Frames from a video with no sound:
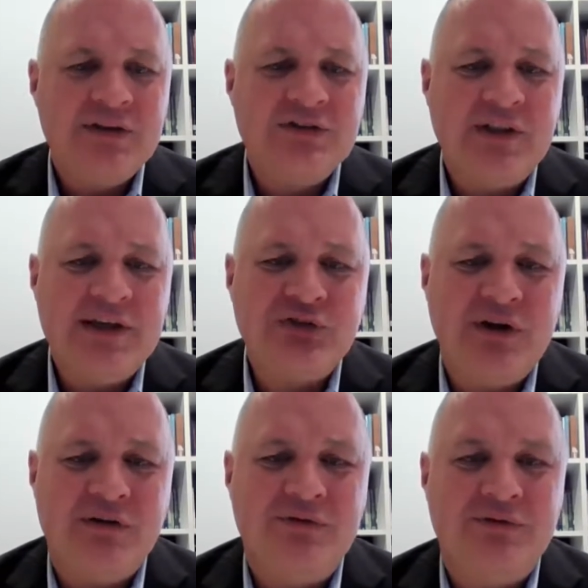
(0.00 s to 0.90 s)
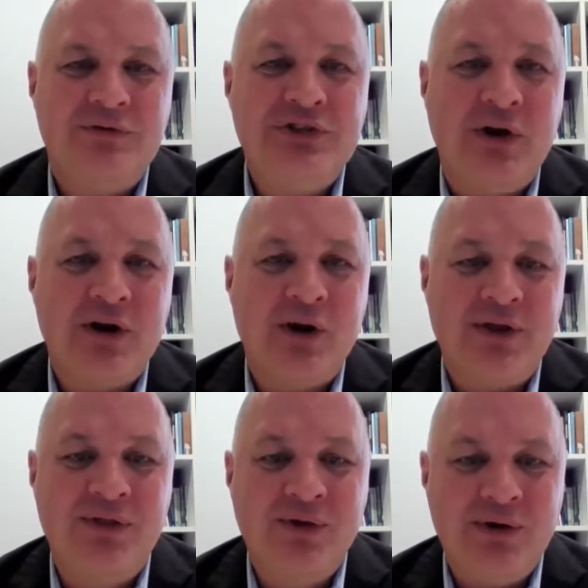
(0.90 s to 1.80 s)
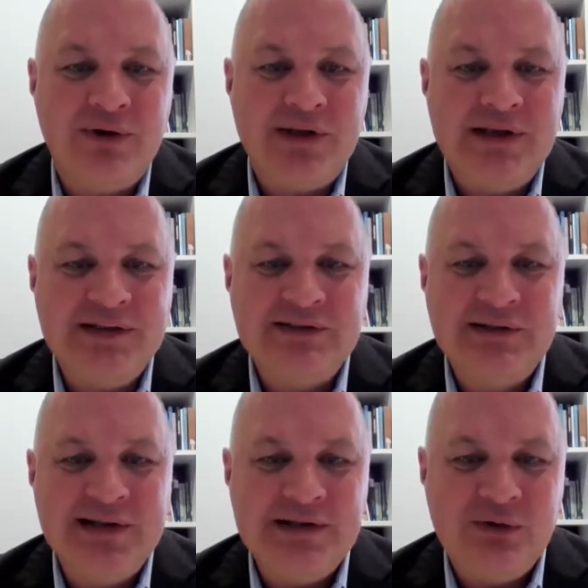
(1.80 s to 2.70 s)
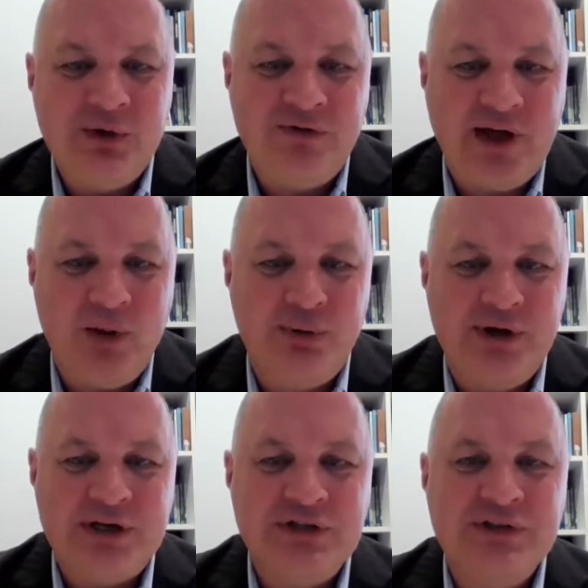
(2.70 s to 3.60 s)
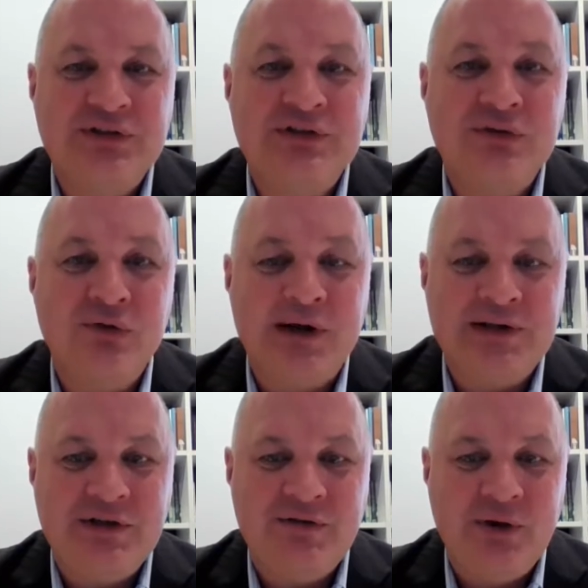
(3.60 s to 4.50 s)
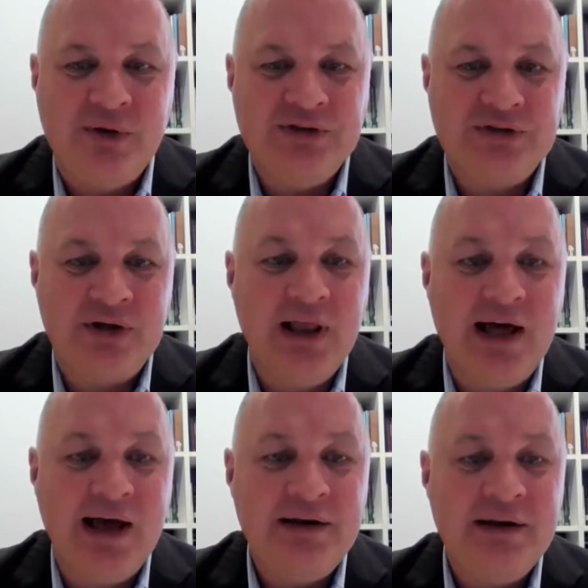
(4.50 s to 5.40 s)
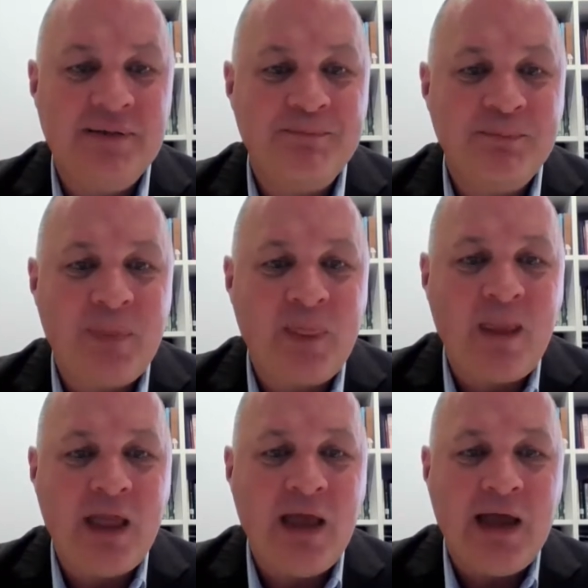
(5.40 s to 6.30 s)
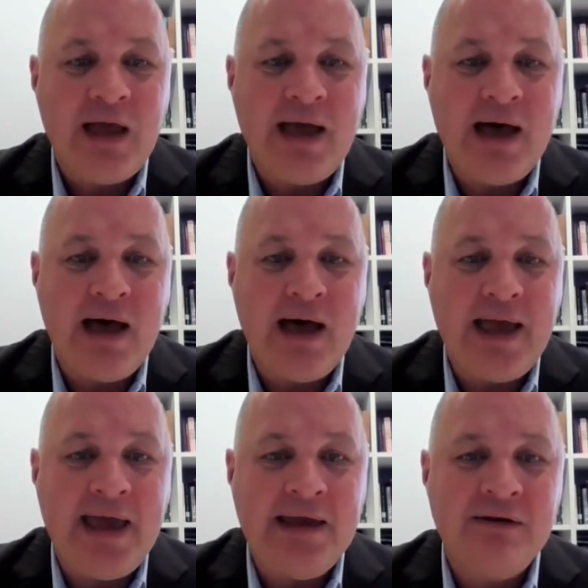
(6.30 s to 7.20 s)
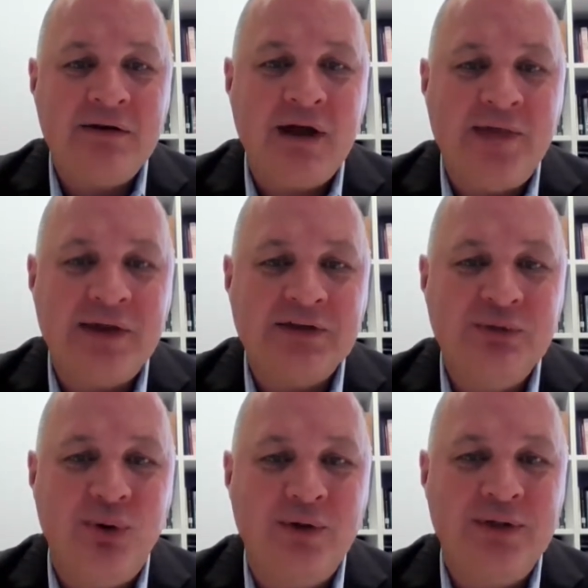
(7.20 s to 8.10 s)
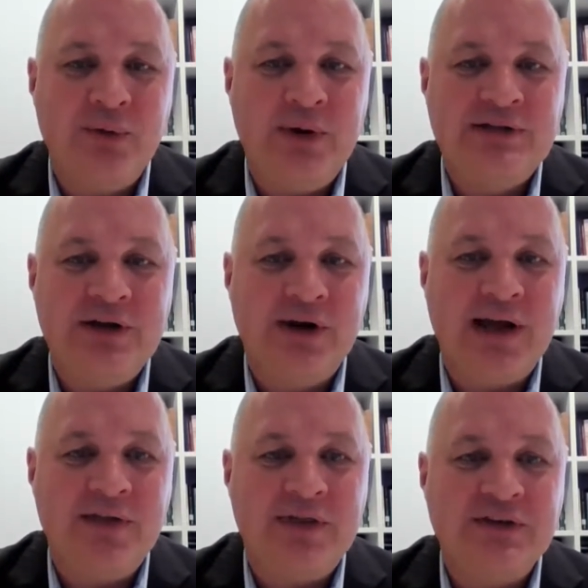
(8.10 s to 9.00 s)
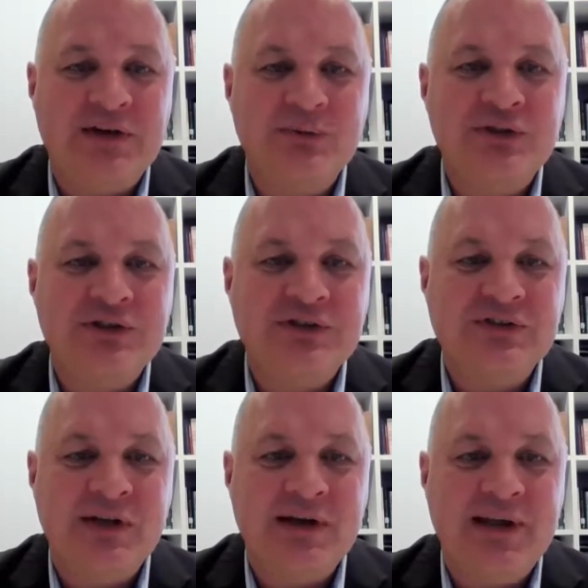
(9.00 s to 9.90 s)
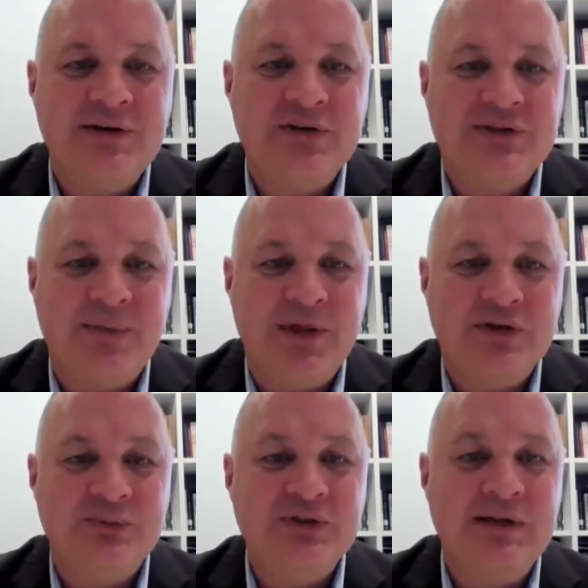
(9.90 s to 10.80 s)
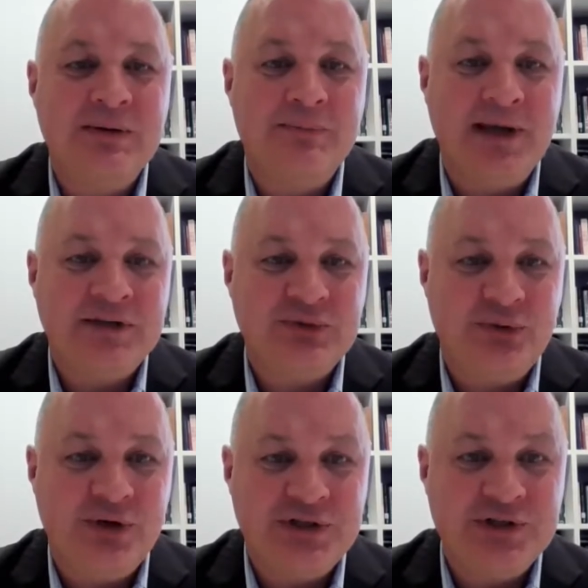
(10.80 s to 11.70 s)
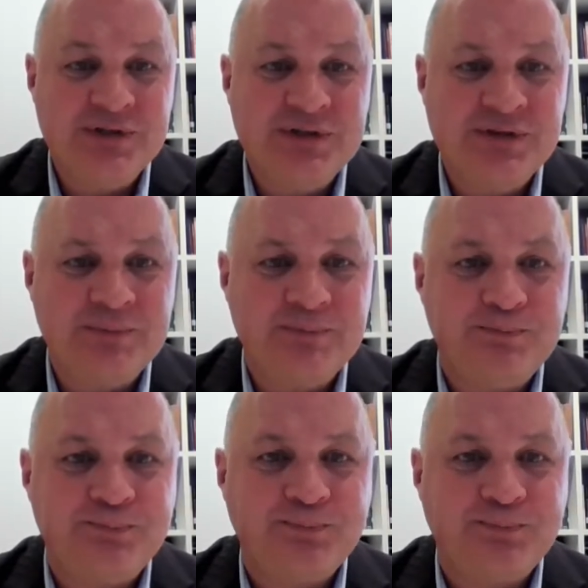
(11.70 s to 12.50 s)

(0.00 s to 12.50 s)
So the history of geoeconomic thought is littered with failed predictions of relative US decline. And I think it's important that we interrogate the assumptions that led to some of those misplaced predictions.